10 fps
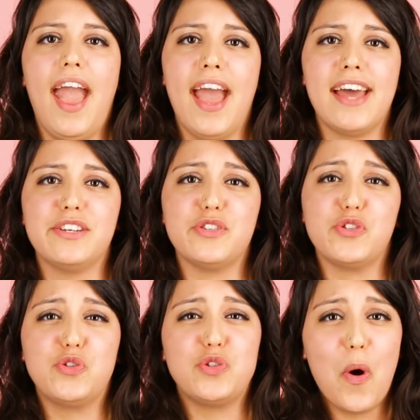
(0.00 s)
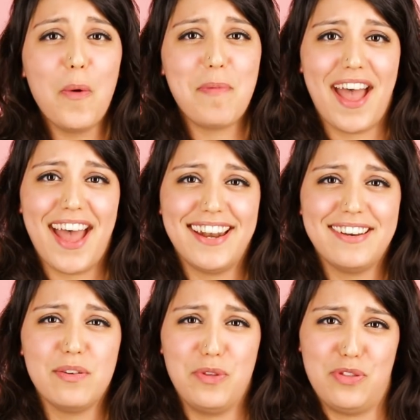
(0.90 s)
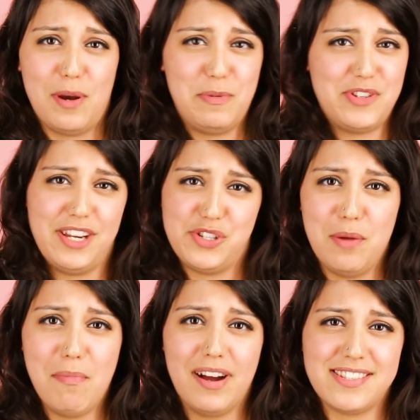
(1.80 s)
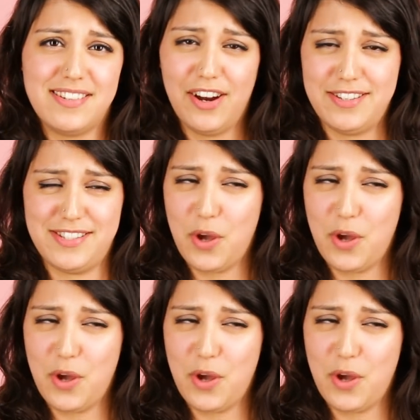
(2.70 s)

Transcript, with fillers: And so bad with the reputation amongst us